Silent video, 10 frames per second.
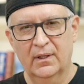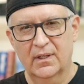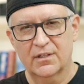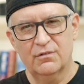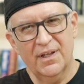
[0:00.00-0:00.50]

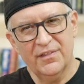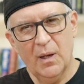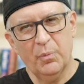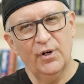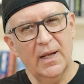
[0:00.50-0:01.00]
So I
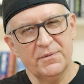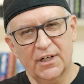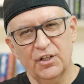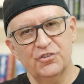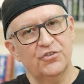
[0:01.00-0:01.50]
thought perhaps
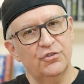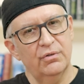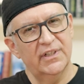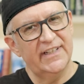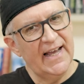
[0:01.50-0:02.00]
I could
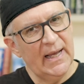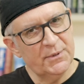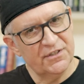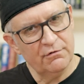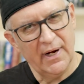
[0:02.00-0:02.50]
shoot an
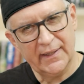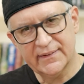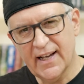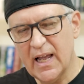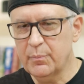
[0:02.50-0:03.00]

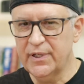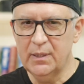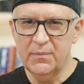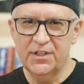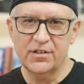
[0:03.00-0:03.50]
abstract type
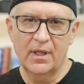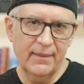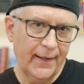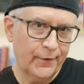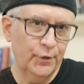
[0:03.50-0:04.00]
image
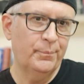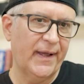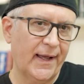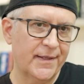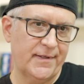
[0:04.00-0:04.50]
that could
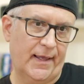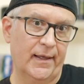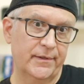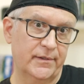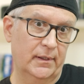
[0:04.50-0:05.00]
pass
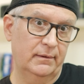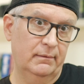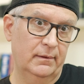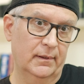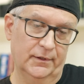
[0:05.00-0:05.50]
as
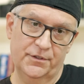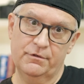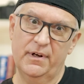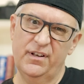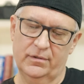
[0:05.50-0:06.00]
an
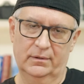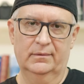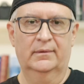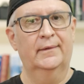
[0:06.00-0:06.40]
illustration.